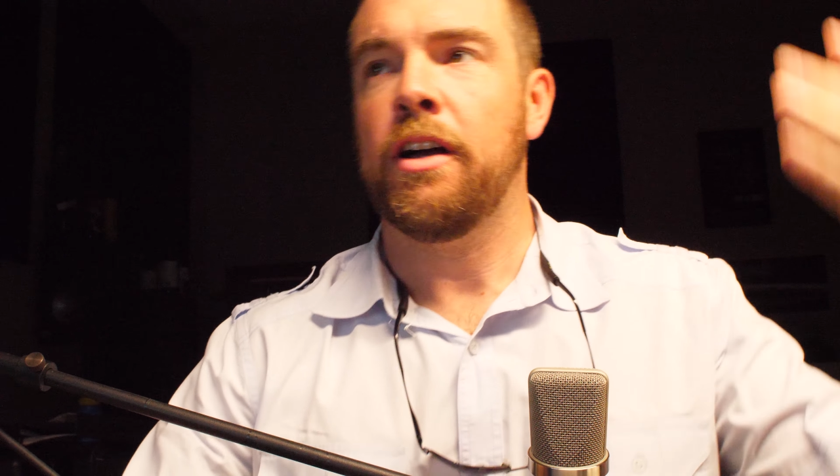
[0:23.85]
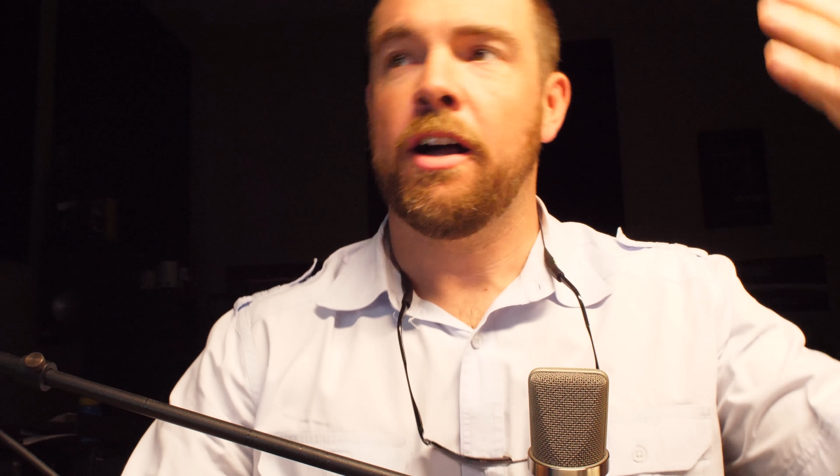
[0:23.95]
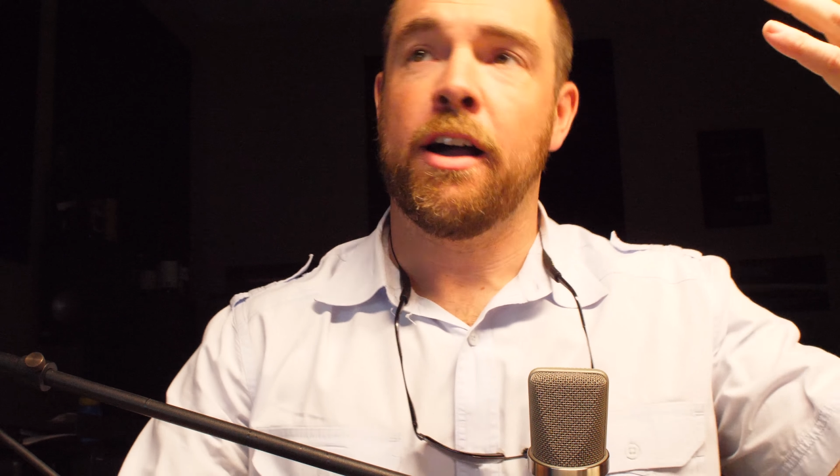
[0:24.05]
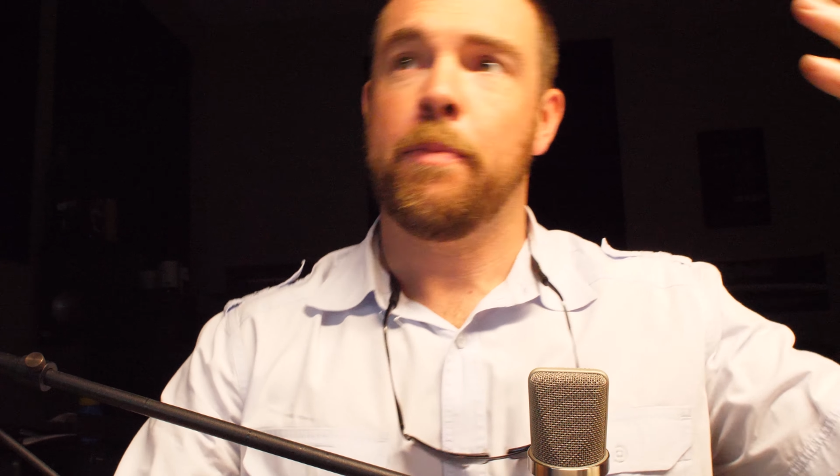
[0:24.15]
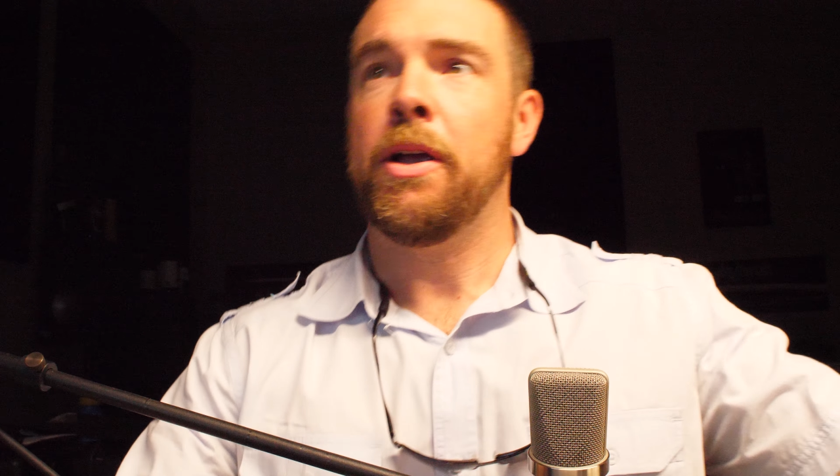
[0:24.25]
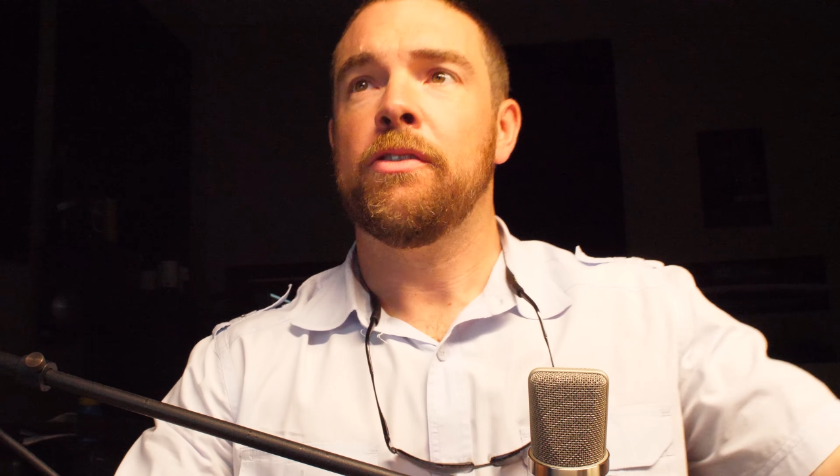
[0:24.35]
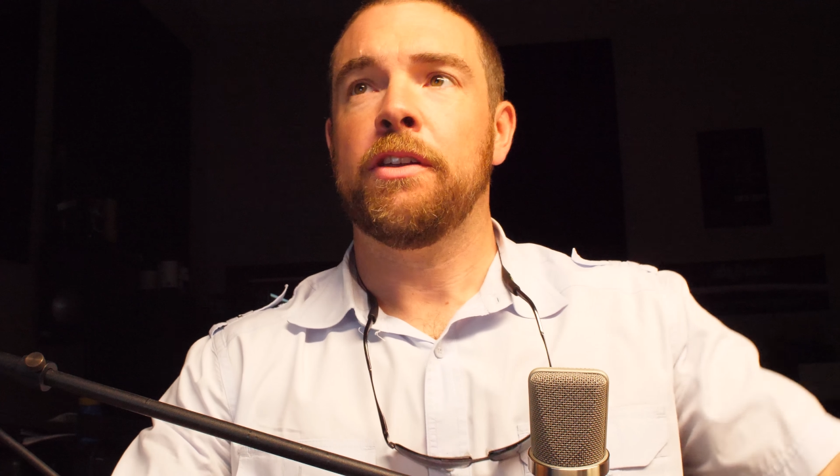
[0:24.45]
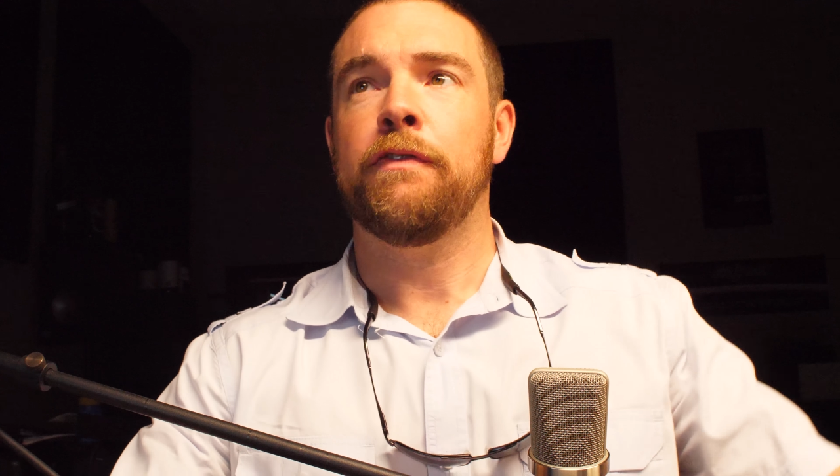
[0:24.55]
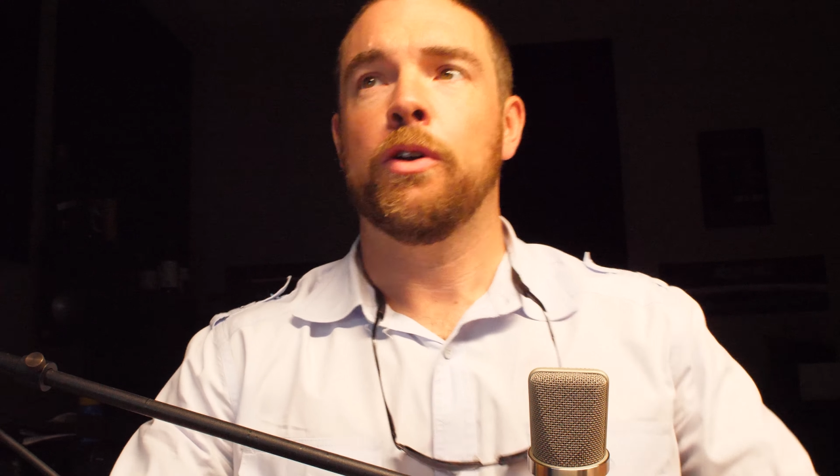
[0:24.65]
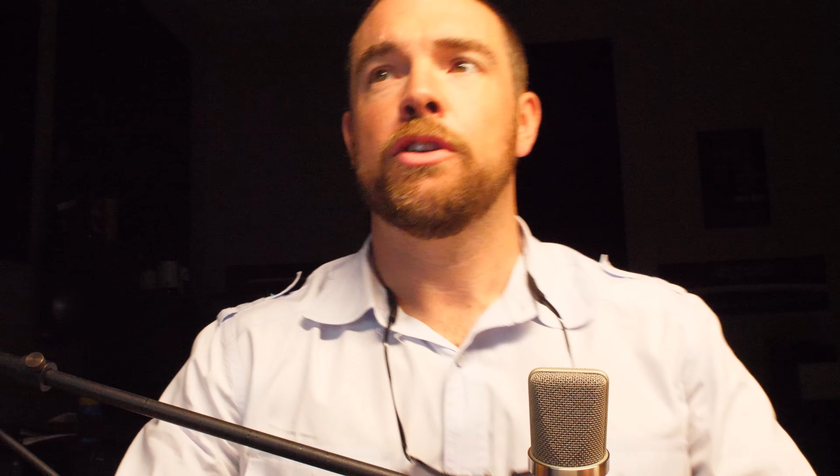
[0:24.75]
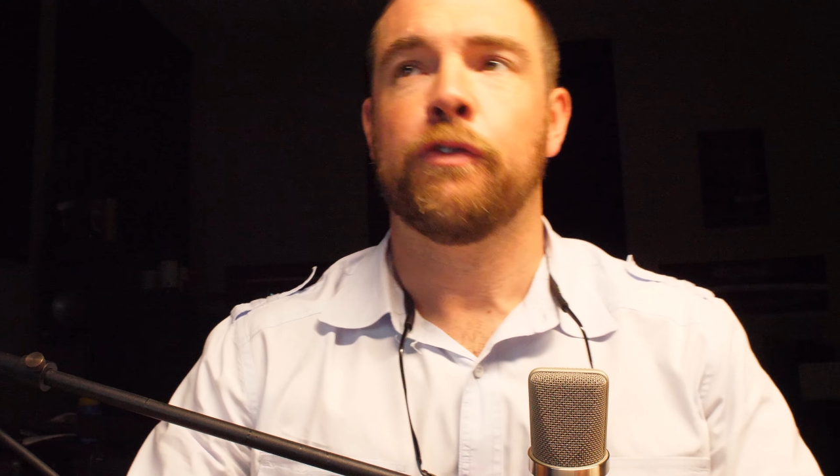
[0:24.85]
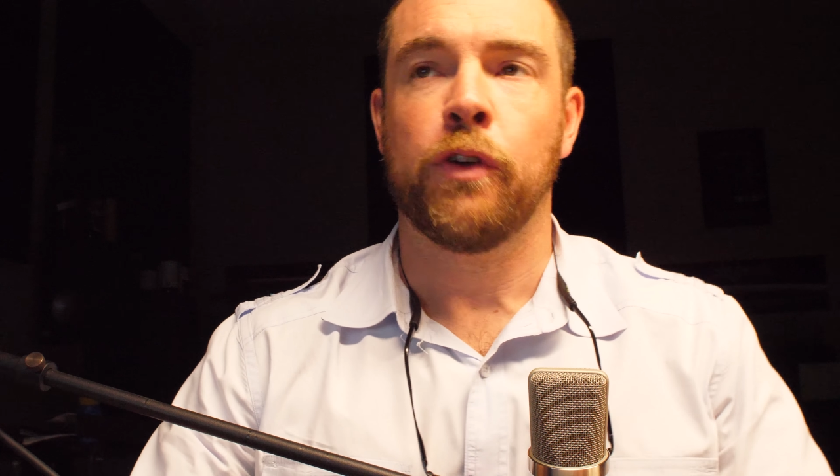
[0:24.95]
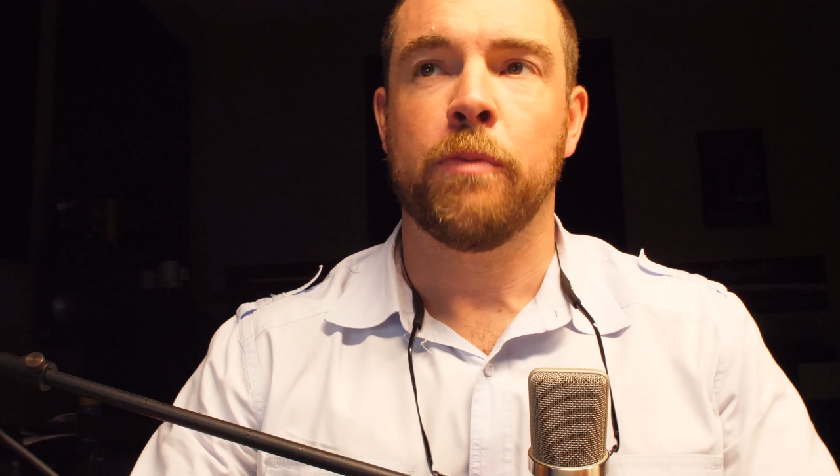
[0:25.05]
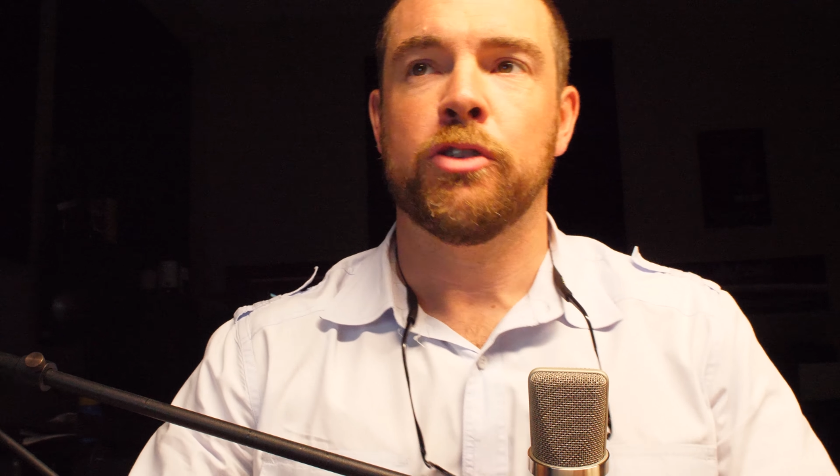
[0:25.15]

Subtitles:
apparently footage from